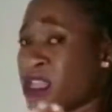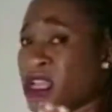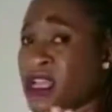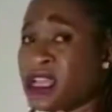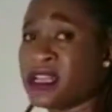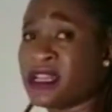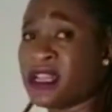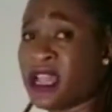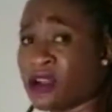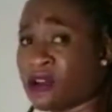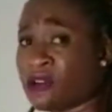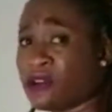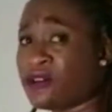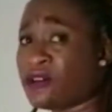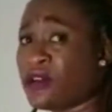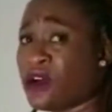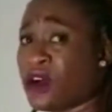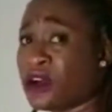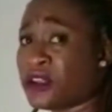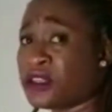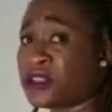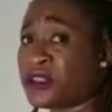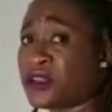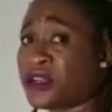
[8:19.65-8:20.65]
there could
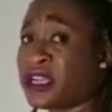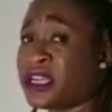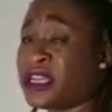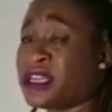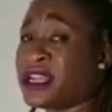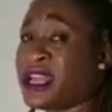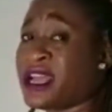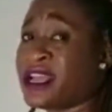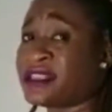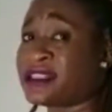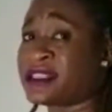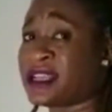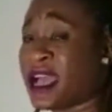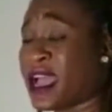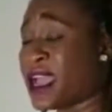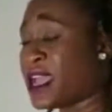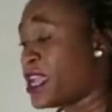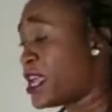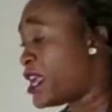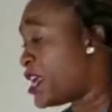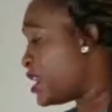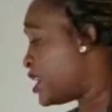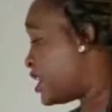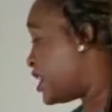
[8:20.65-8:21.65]
also, in
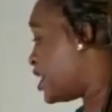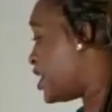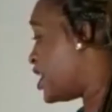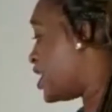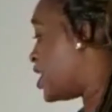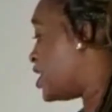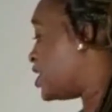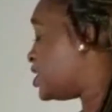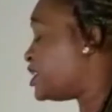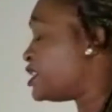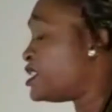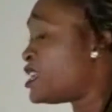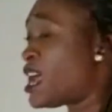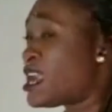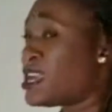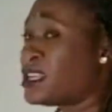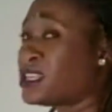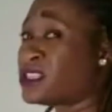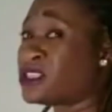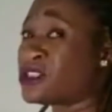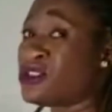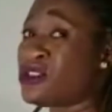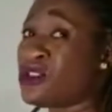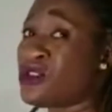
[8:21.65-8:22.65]
SIADH, there
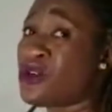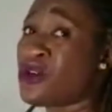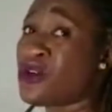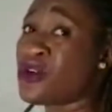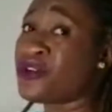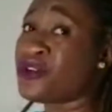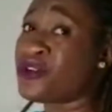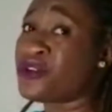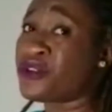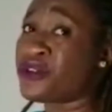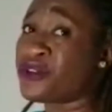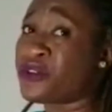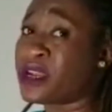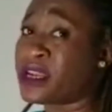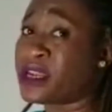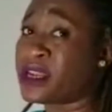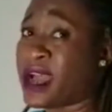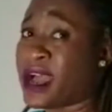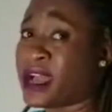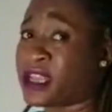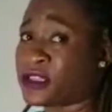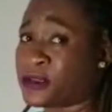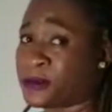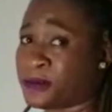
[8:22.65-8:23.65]
is low urine
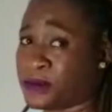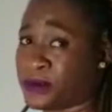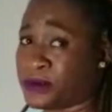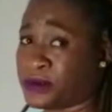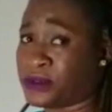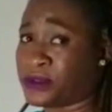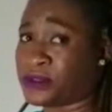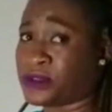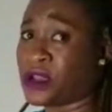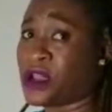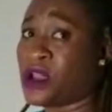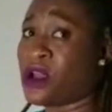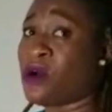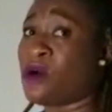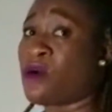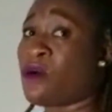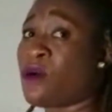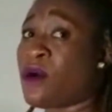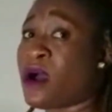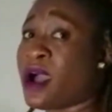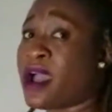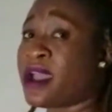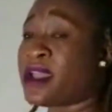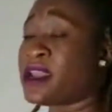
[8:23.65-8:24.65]
output,
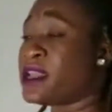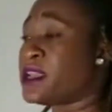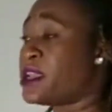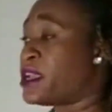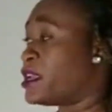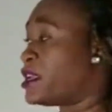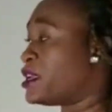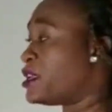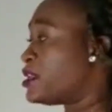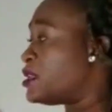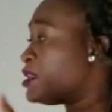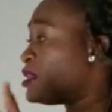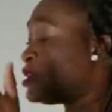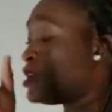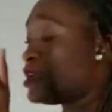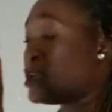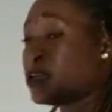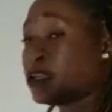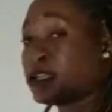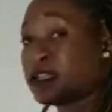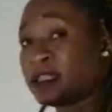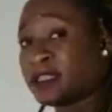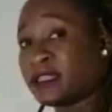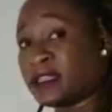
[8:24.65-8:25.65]
while in
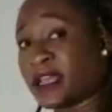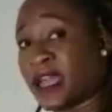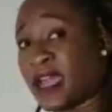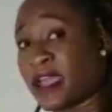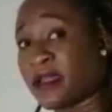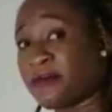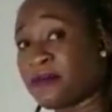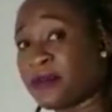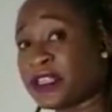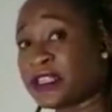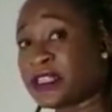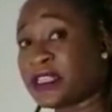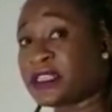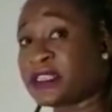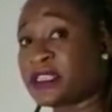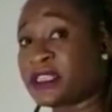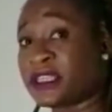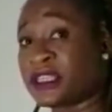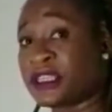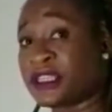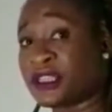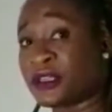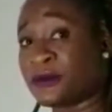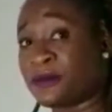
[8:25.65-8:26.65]
diabetes
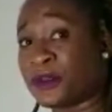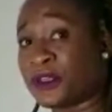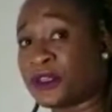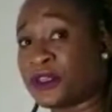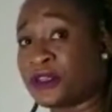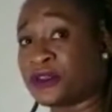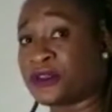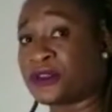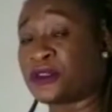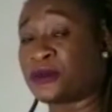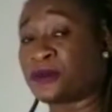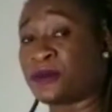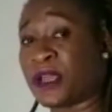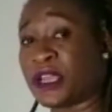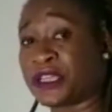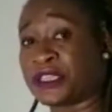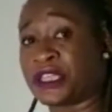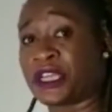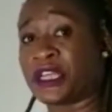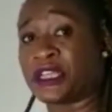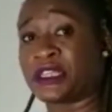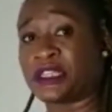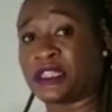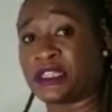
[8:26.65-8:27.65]
insipidus,
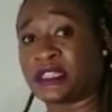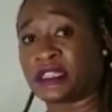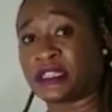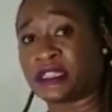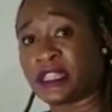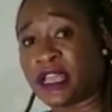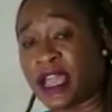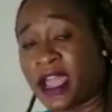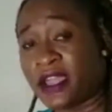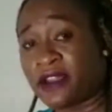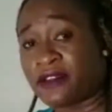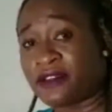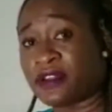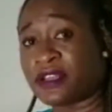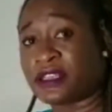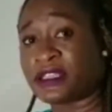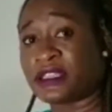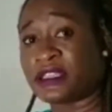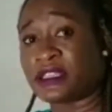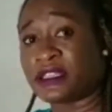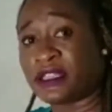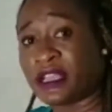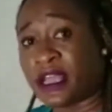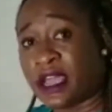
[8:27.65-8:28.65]
patient is
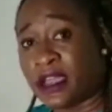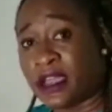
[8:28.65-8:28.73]
diuresing,